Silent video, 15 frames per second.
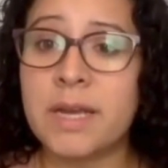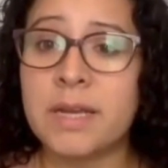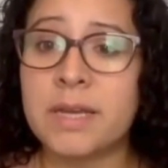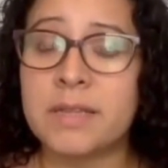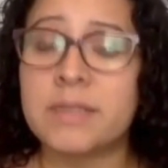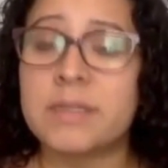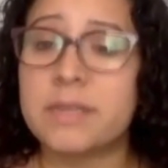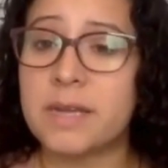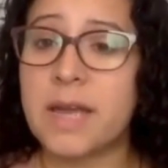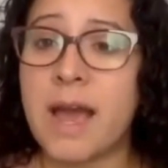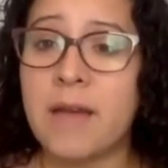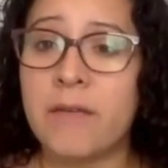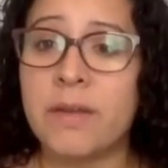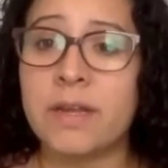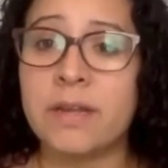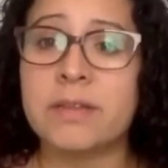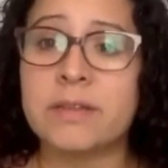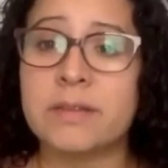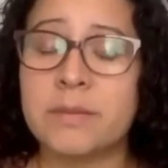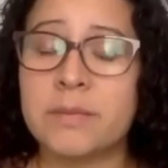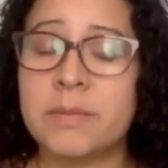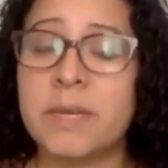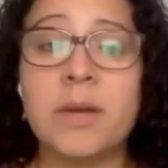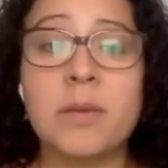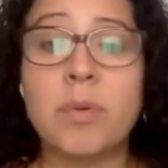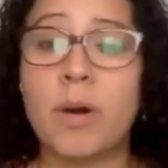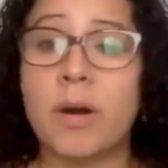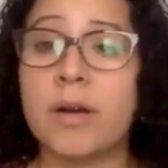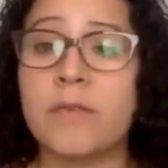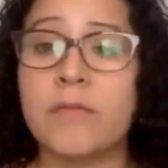in
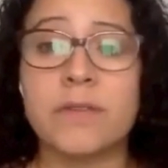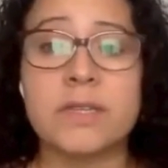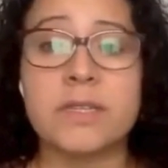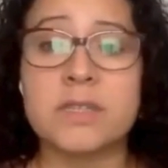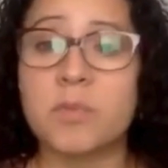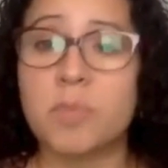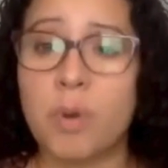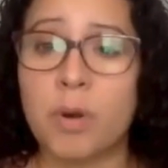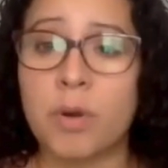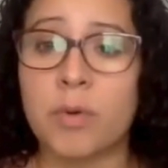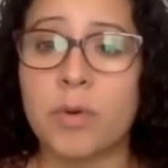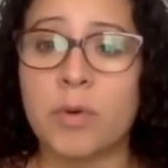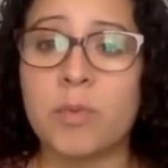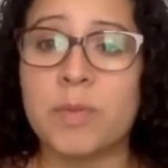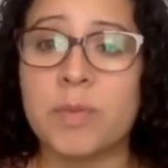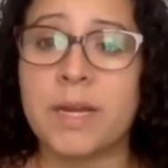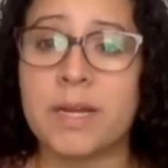being part of this support group.